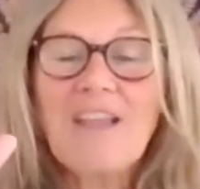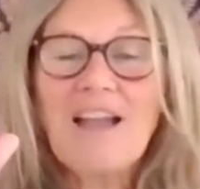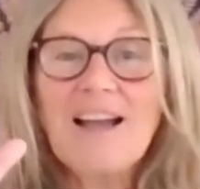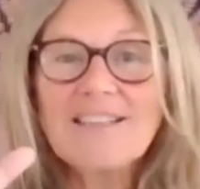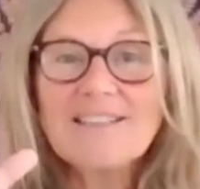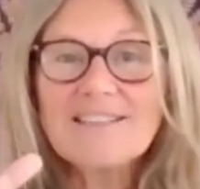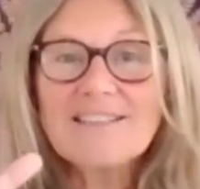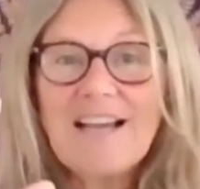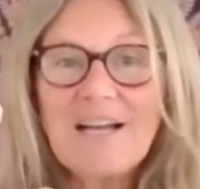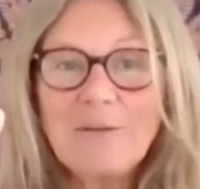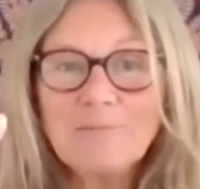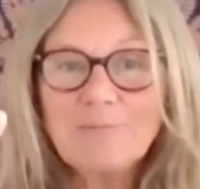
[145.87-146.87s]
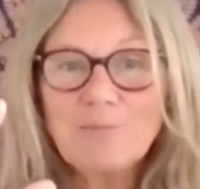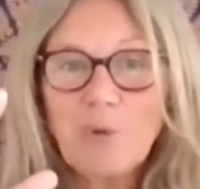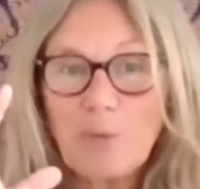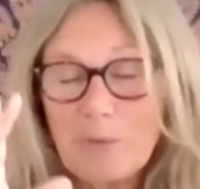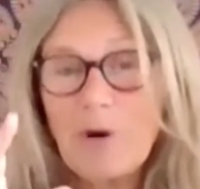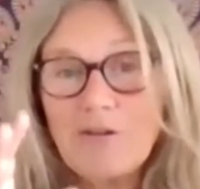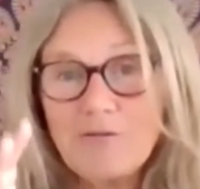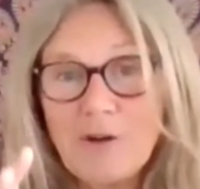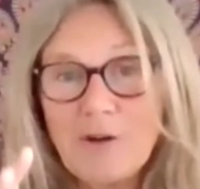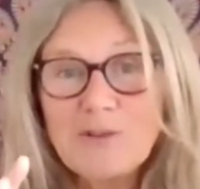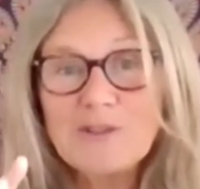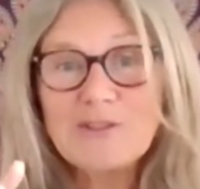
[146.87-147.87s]
and we've got our
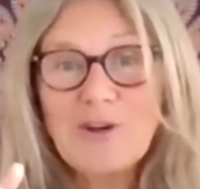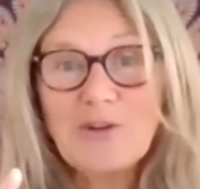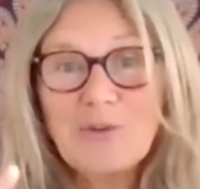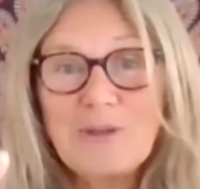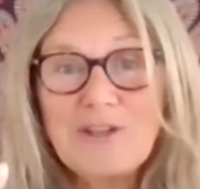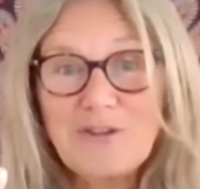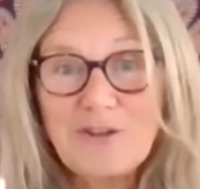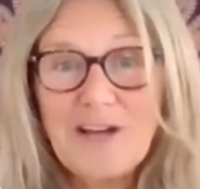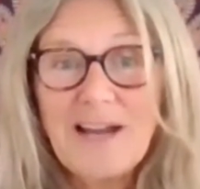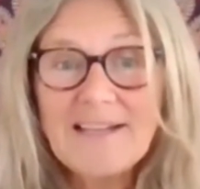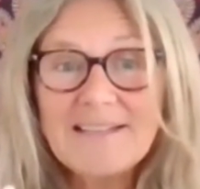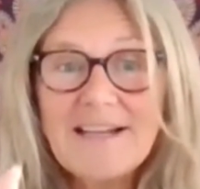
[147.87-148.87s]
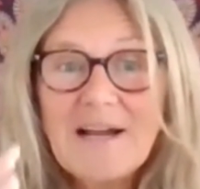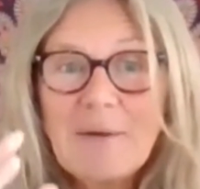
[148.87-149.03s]
focus on, we create.